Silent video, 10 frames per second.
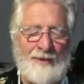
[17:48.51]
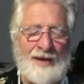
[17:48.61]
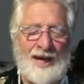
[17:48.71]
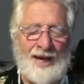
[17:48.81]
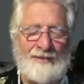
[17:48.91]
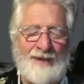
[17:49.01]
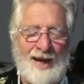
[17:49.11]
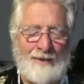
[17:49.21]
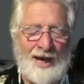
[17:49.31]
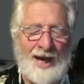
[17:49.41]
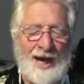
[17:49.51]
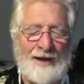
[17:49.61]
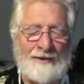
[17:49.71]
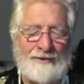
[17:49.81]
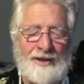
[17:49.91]
in my behalf
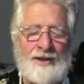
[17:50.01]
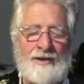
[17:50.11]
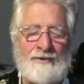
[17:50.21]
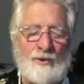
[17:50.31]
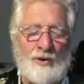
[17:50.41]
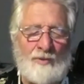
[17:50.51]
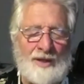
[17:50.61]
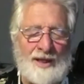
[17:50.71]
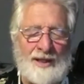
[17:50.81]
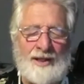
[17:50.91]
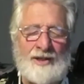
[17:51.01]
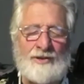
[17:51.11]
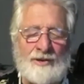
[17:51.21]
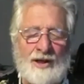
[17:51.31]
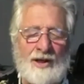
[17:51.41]
for me to
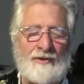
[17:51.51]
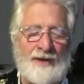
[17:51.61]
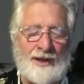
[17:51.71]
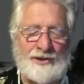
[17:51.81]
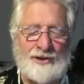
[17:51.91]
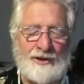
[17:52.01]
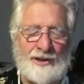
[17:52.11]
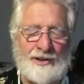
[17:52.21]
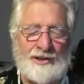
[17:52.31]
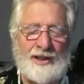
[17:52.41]
love and cherish